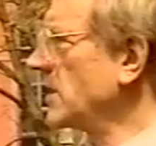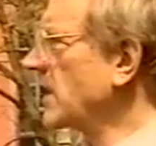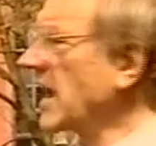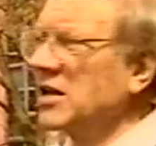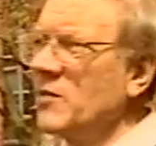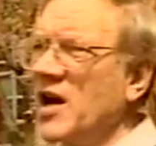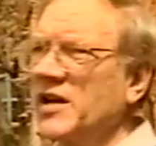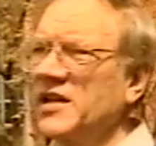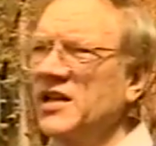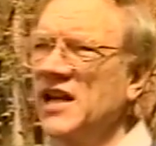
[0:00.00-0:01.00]
cattle
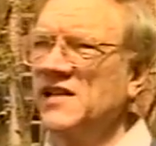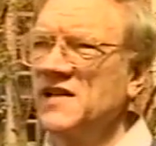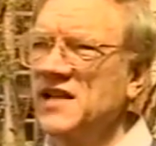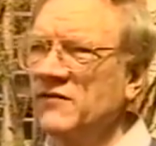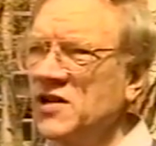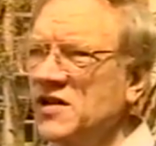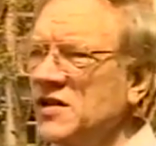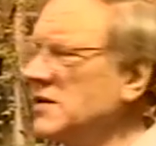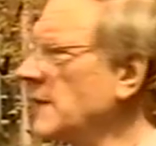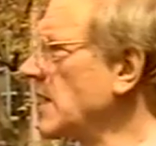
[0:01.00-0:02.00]
market in
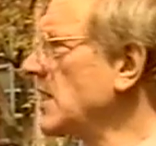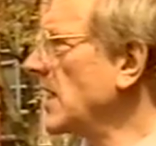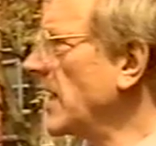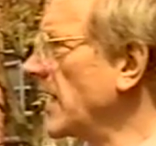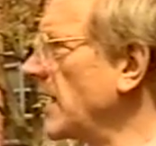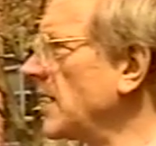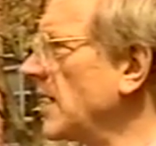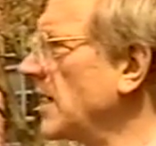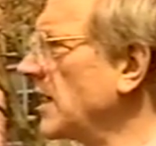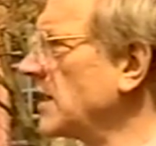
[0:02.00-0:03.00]
1872,
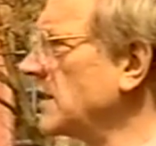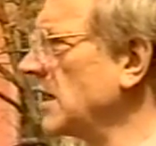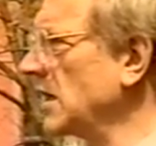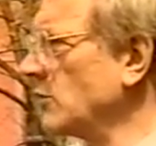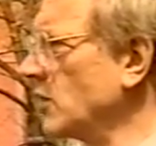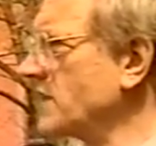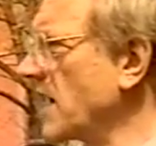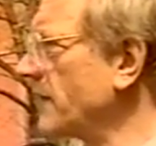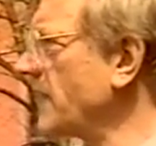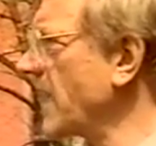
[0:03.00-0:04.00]
it moved
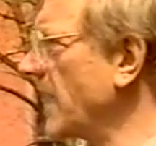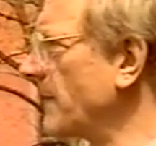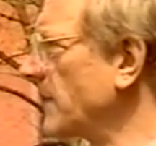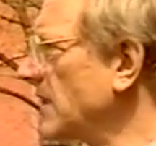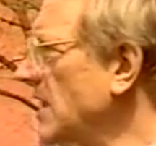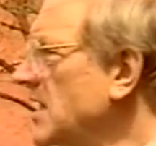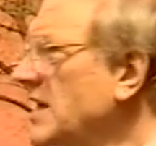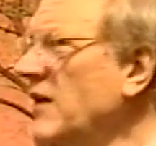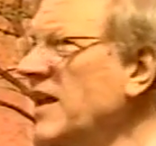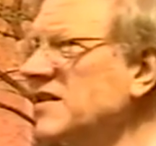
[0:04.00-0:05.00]
out there.
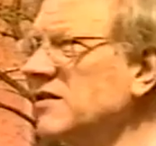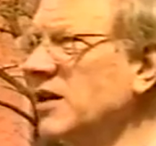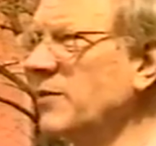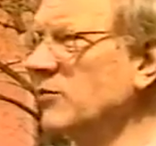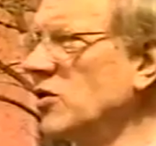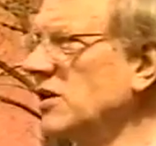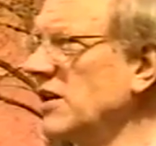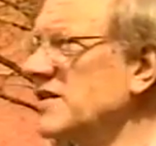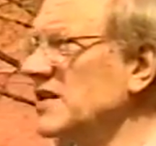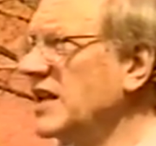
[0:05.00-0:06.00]
Now let's look a bit more
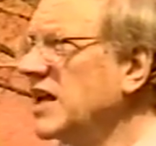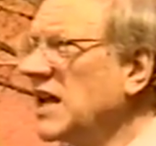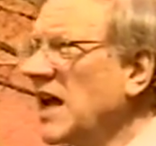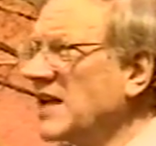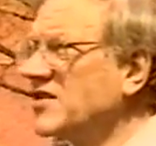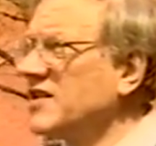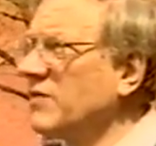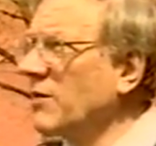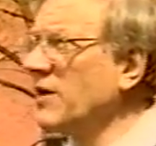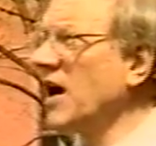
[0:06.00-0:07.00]
closely at just
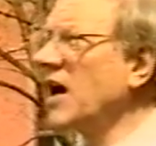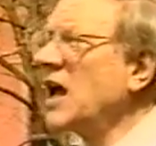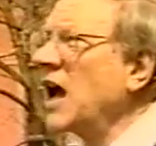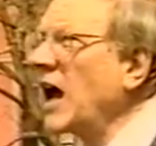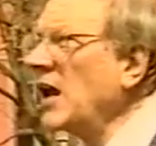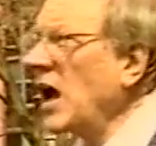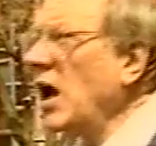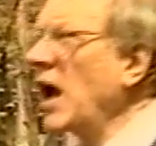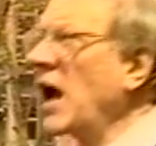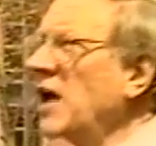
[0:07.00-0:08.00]
where we are.
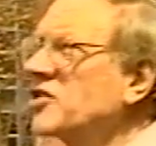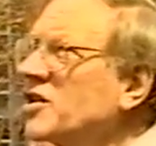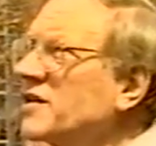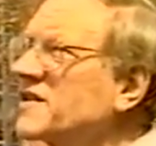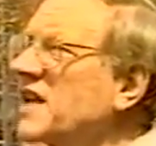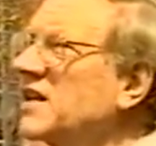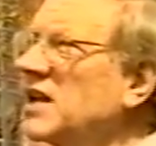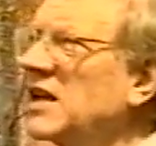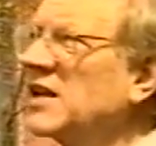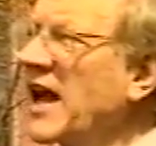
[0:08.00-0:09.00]
I should have said
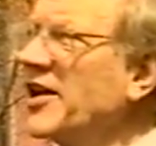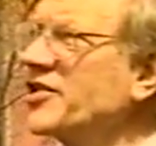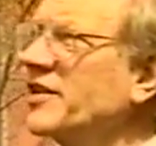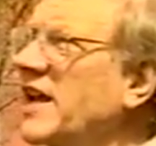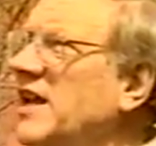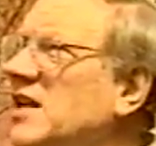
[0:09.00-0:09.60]
in Gallatry Gate,